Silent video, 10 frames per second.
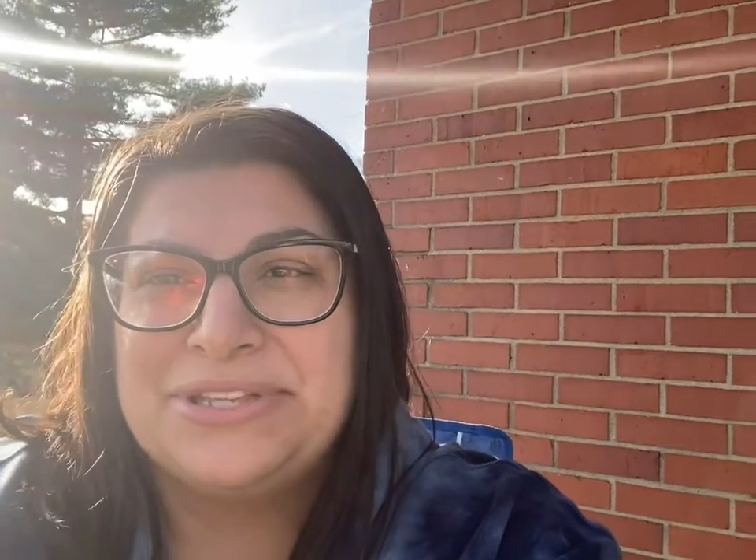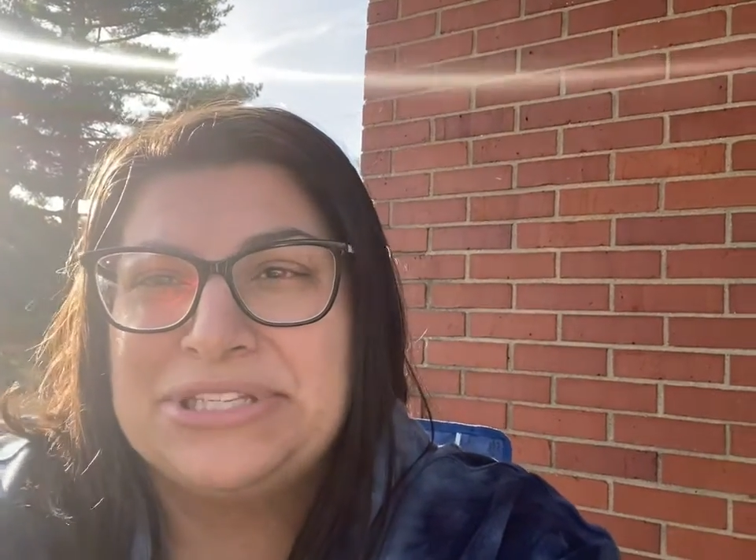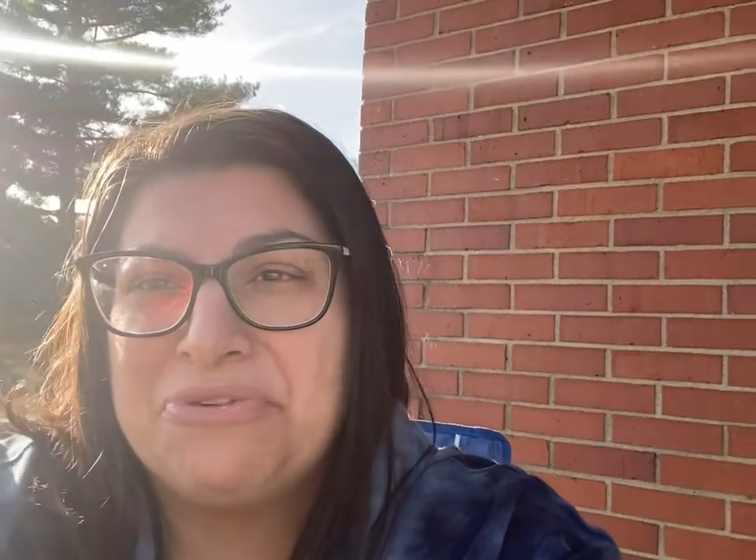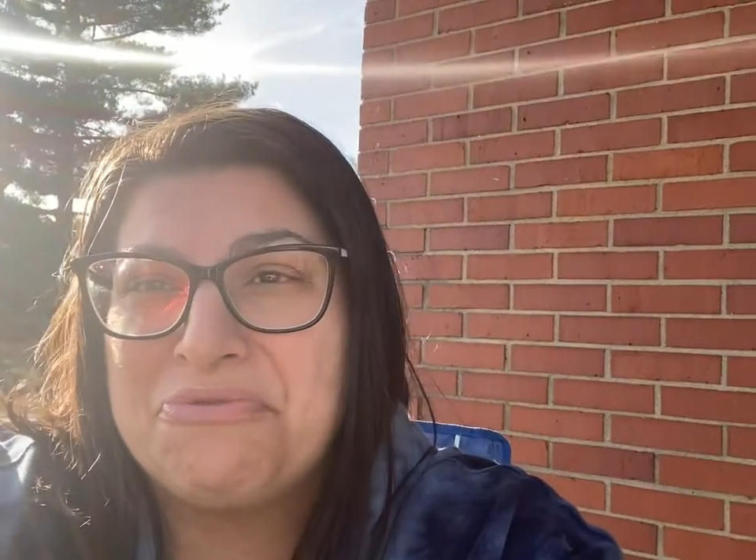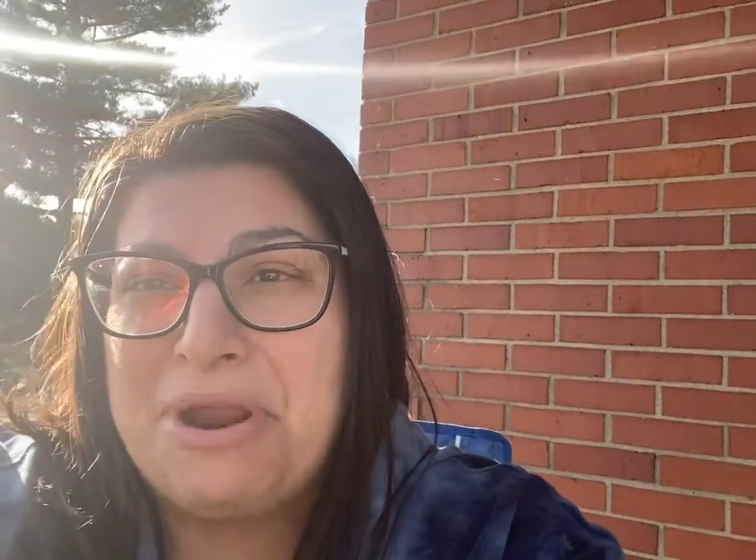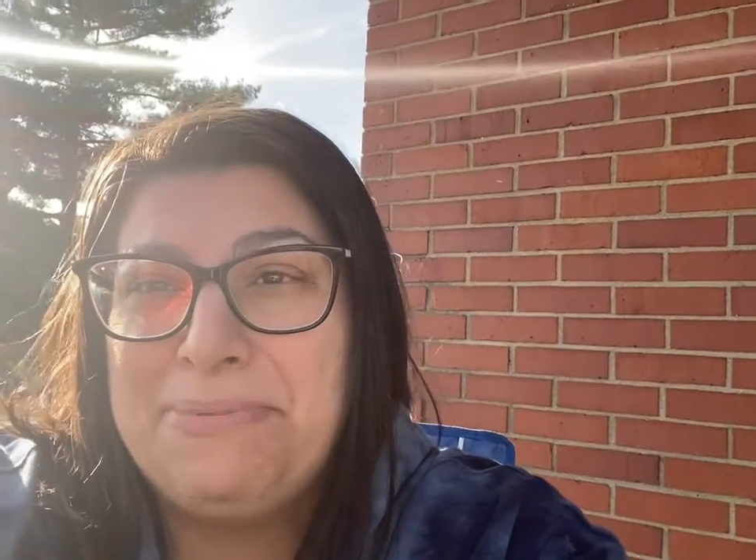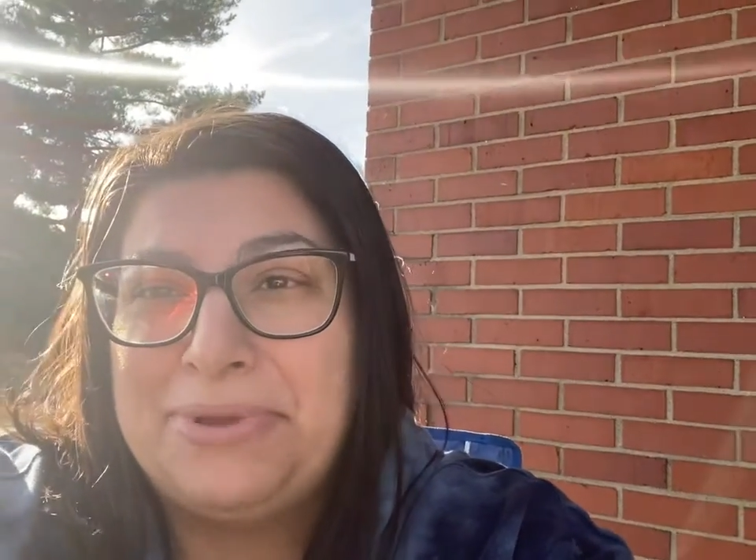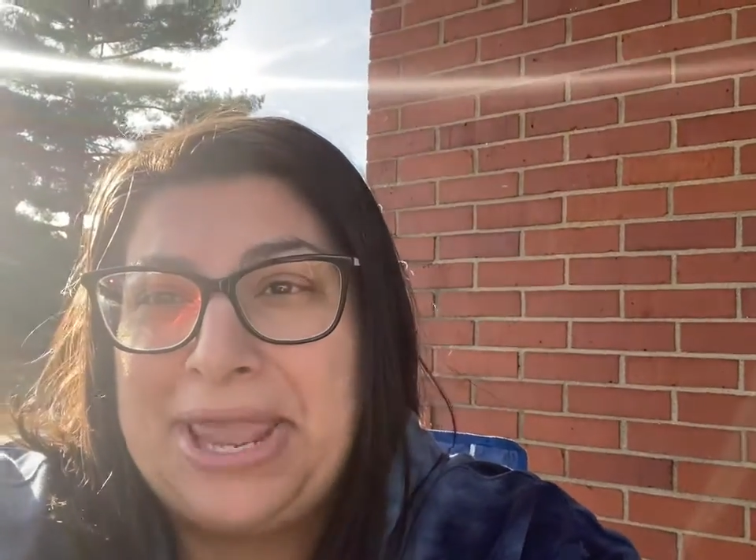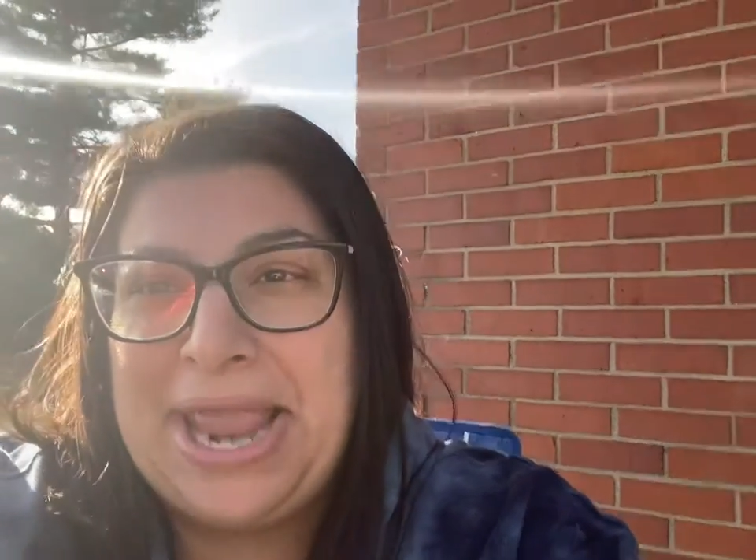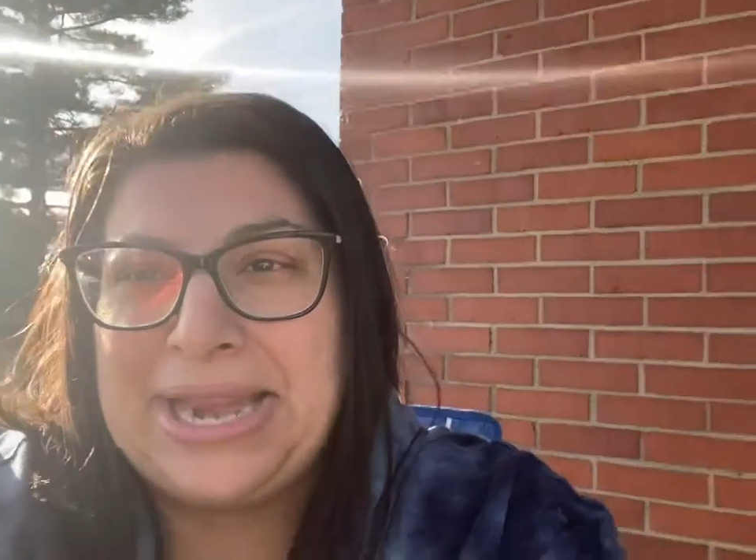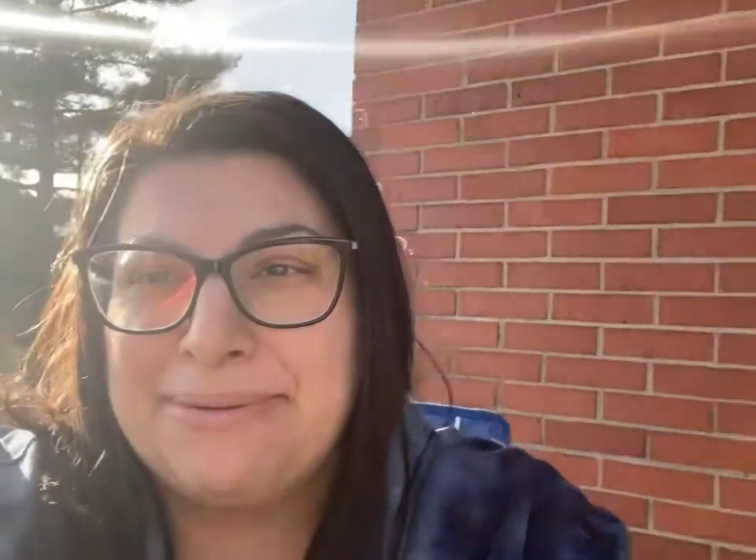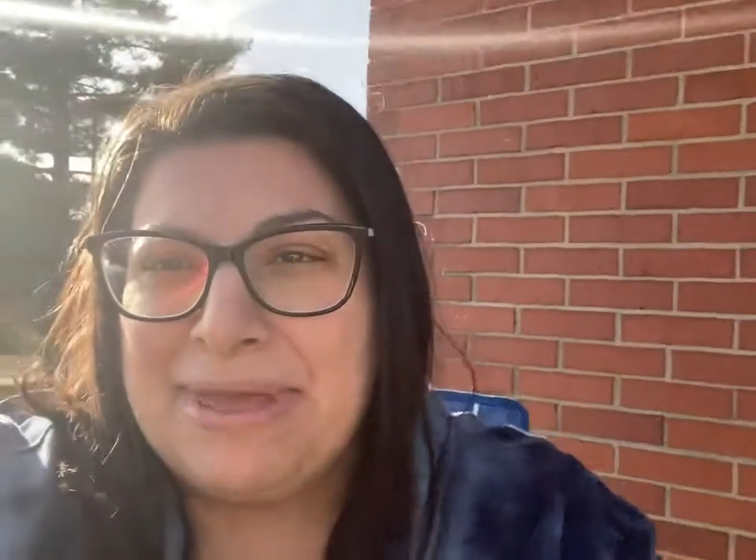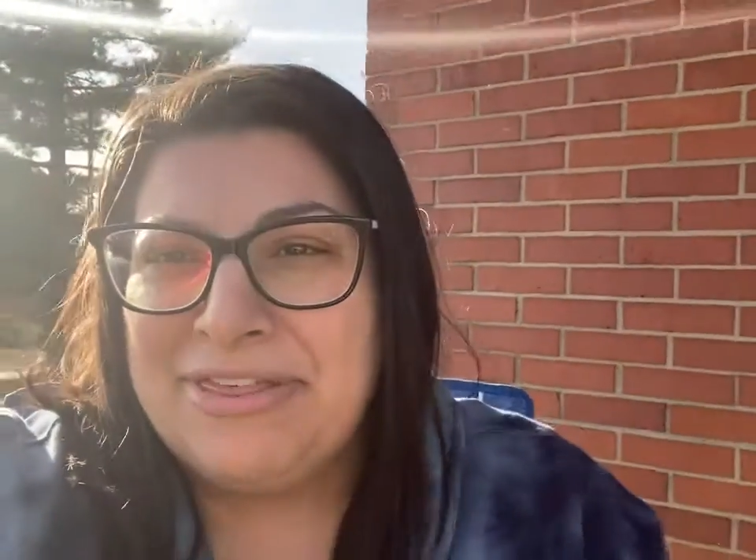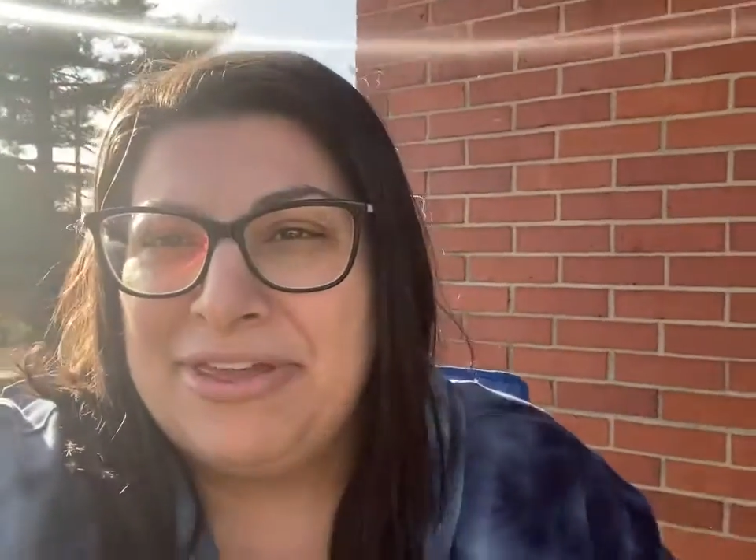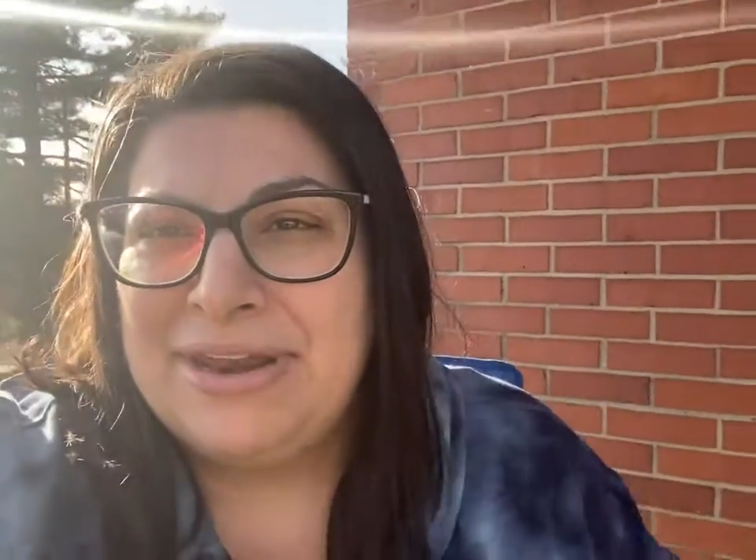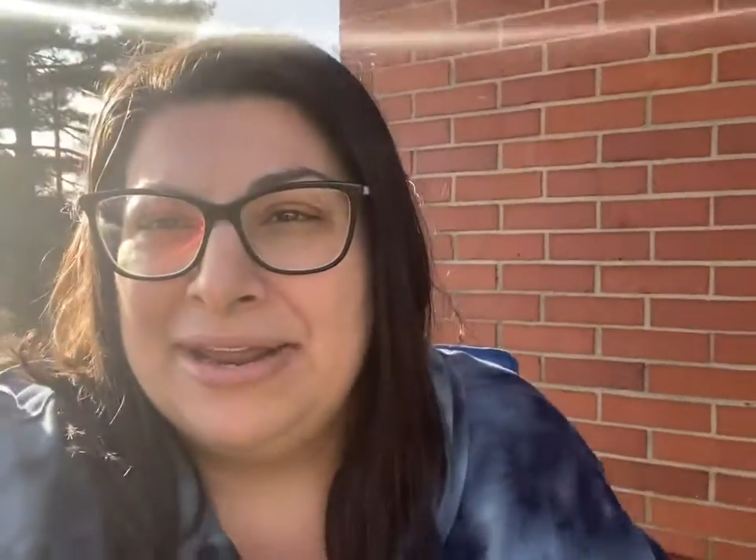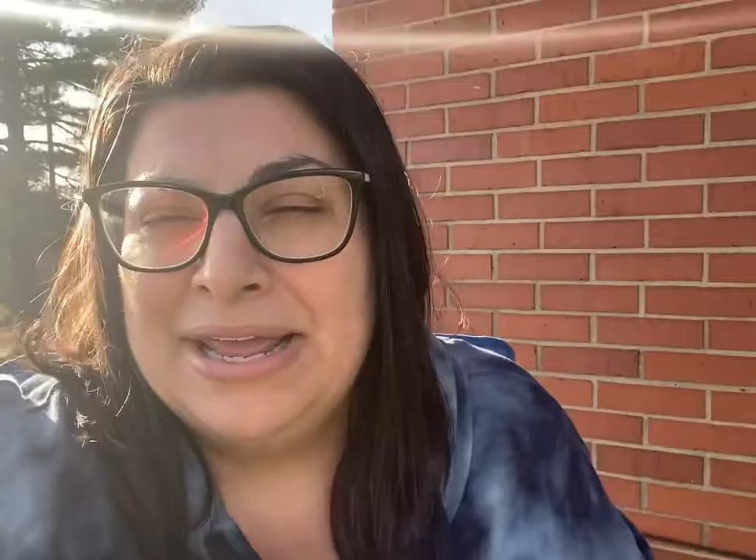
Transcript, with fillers: It's a rebel canning method,